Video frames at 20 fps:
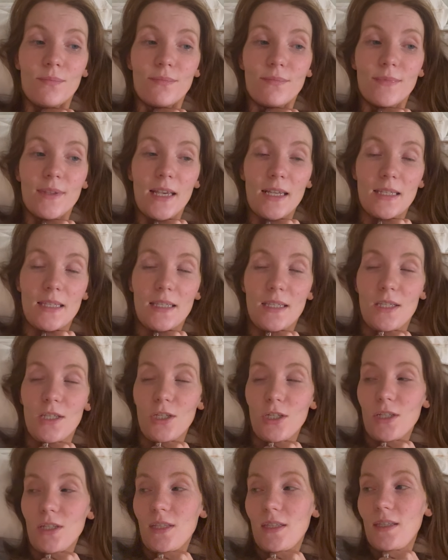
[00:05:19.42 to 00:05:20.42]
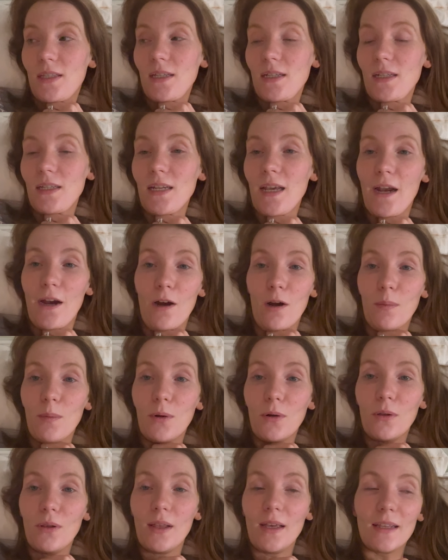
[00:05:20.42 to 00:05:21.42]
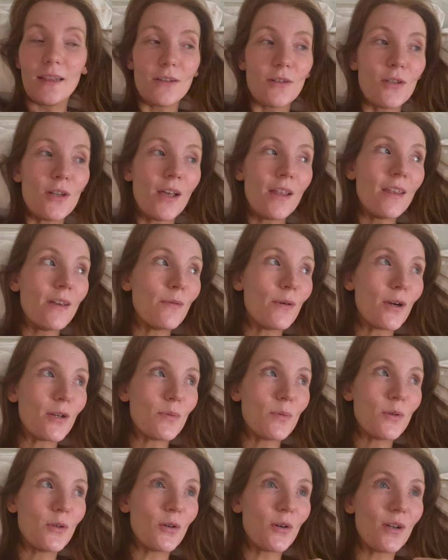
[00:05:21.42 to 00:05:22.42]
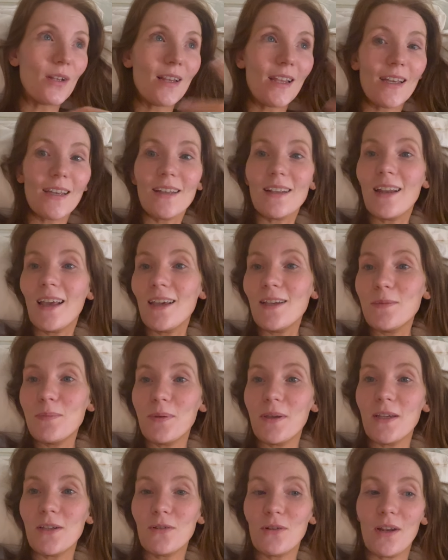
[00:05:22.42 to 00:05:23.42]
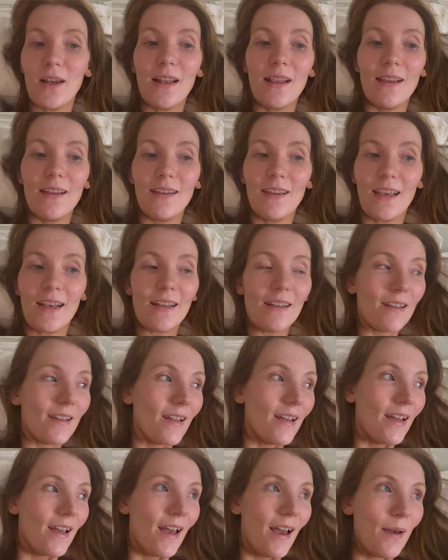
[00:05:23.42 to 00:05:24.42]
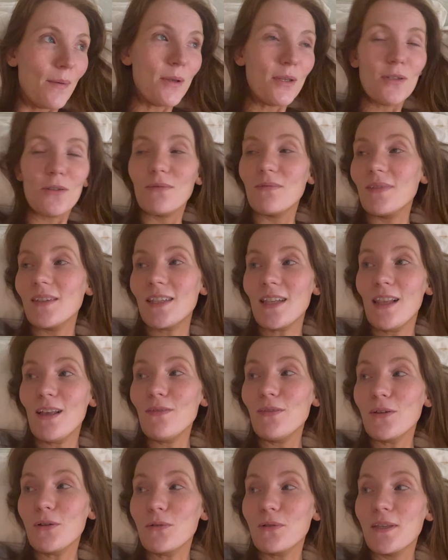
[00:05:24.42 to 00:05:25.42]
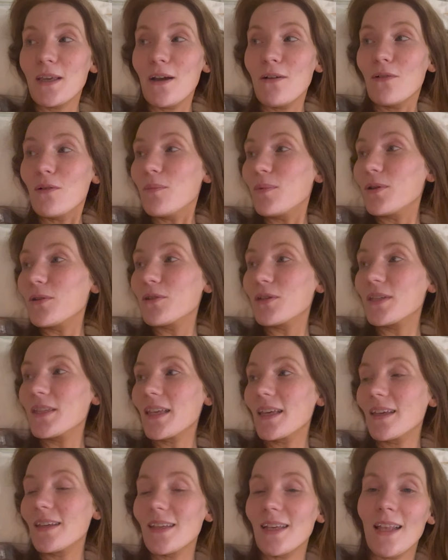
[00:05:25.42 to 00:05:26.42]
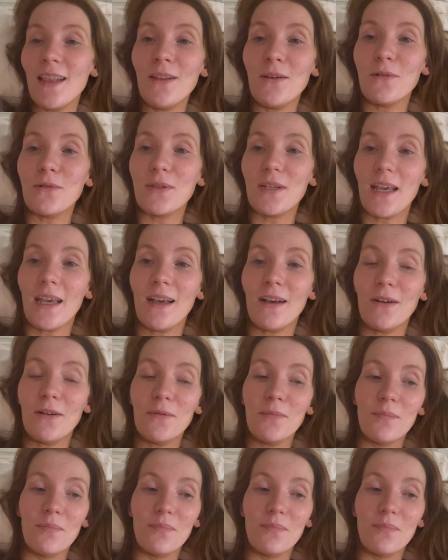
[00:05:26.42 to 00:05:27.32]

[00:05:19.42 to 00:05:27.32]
This is just terrible. Like, there's nothing worse when you're in like a nice place, and like, I mean, it's a lovely hotel room, but you're just like in the hotel.